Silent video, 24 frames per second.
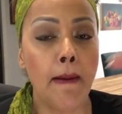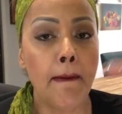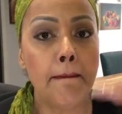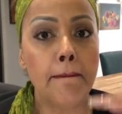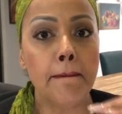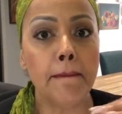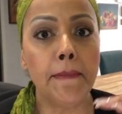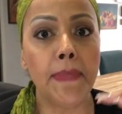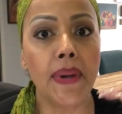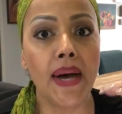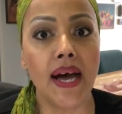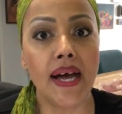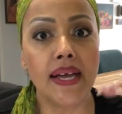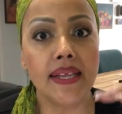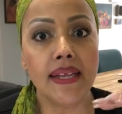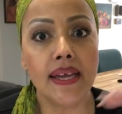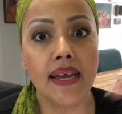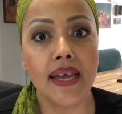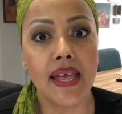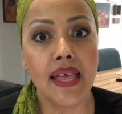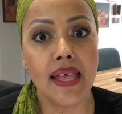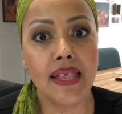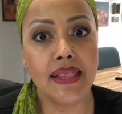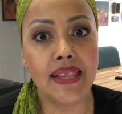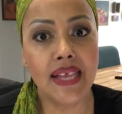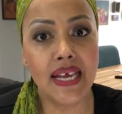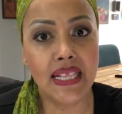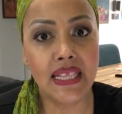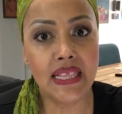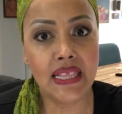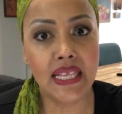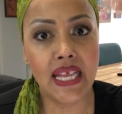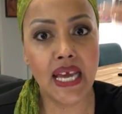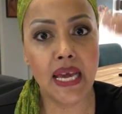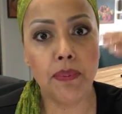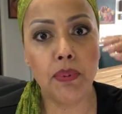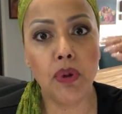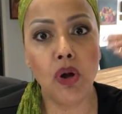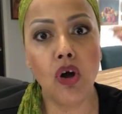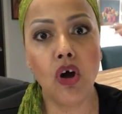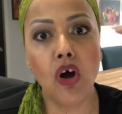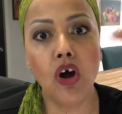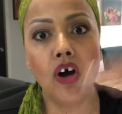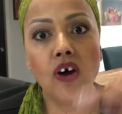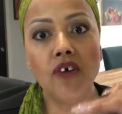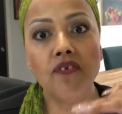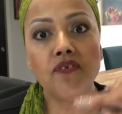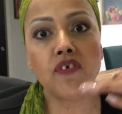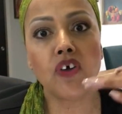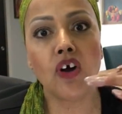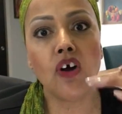but the level of